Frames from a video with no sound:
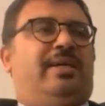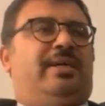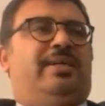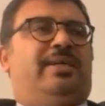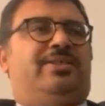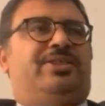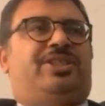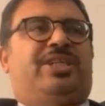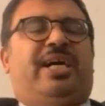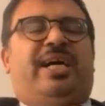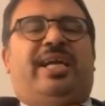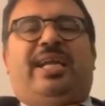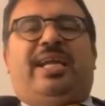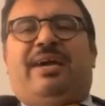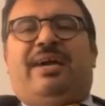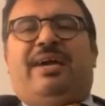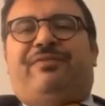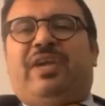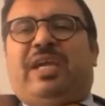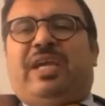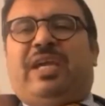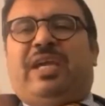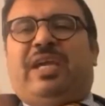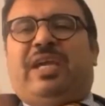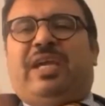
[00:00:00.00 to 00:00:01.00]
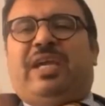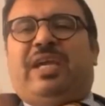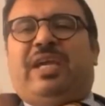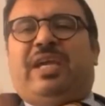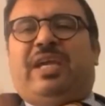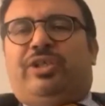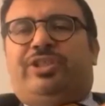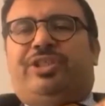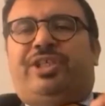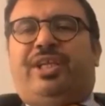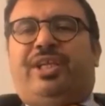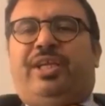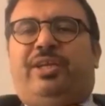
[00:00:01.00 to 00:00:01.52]
a conference
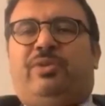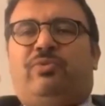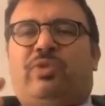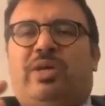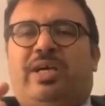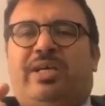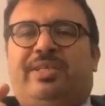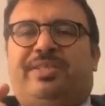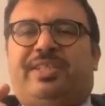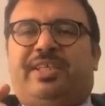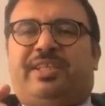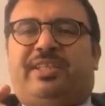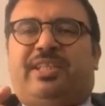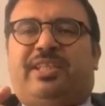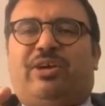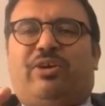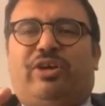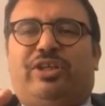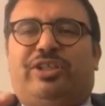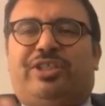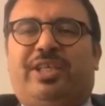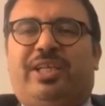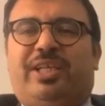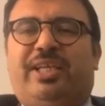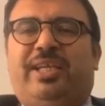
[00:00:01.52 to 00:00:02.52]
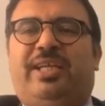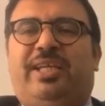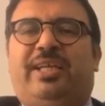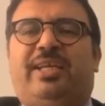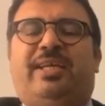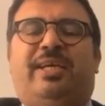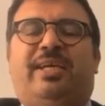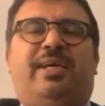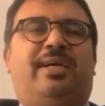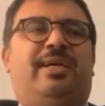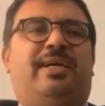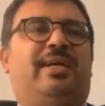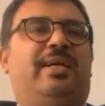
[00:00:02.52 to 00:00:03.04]
which will be held on the
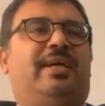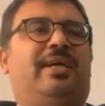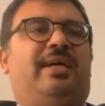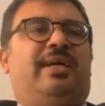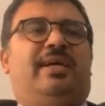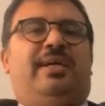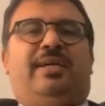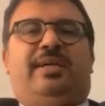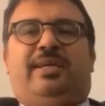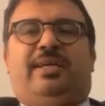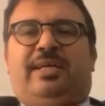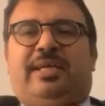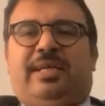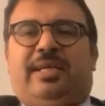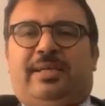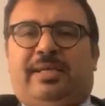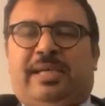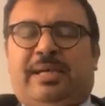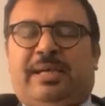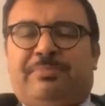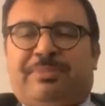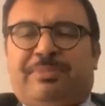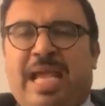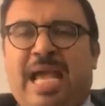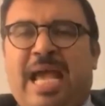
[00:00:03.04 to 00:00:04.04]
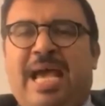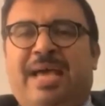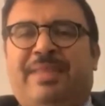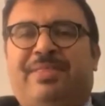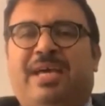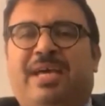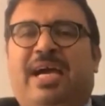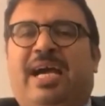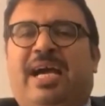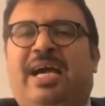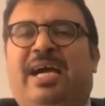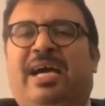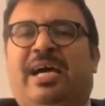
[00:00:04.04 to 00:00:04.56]
25th
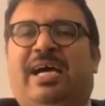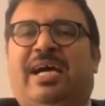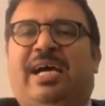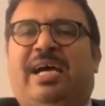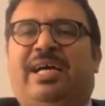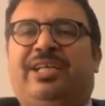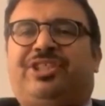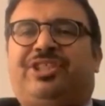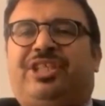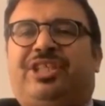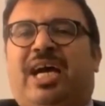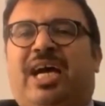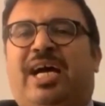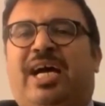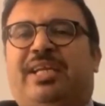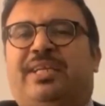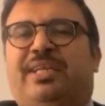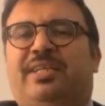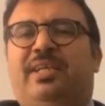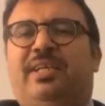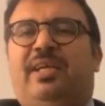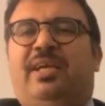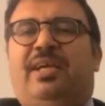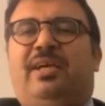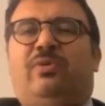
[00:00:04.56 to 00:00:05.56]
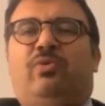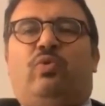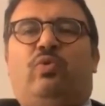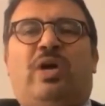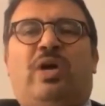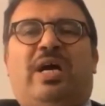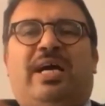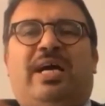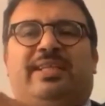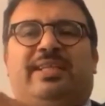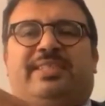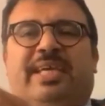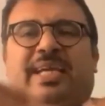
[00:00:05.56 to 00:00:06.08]
and 26th of
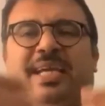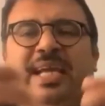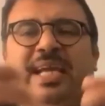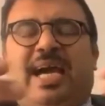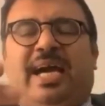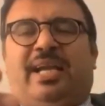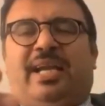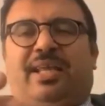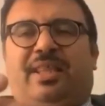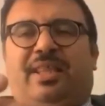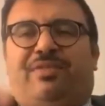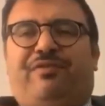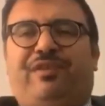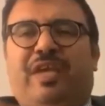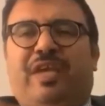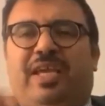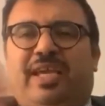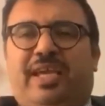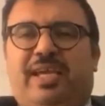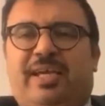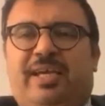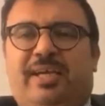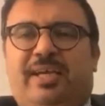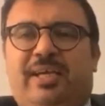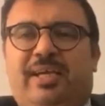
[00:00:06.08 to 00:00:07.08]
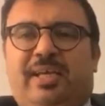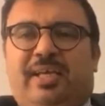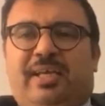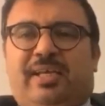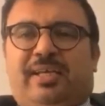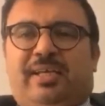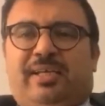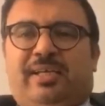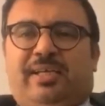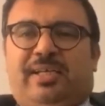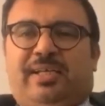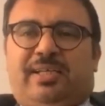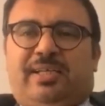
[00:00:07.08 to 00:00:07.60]
January, where we will
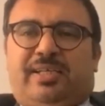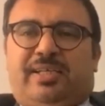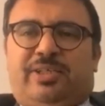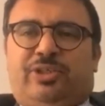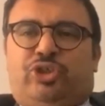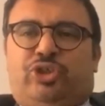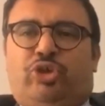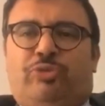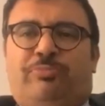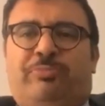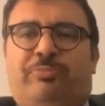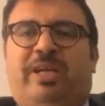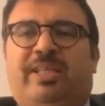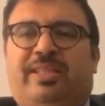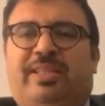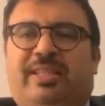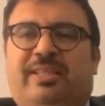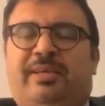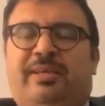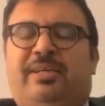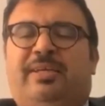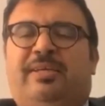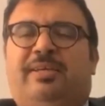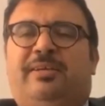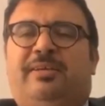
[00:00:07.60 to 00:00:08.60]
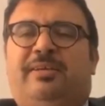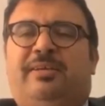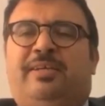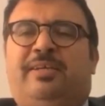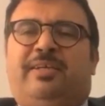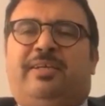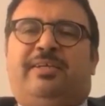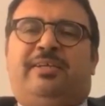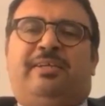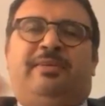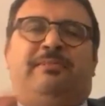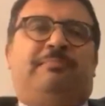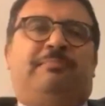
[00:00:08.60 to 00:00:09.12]
present a number
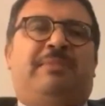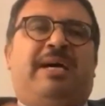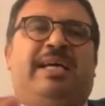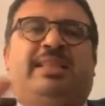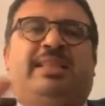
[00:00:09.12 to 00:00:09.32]
of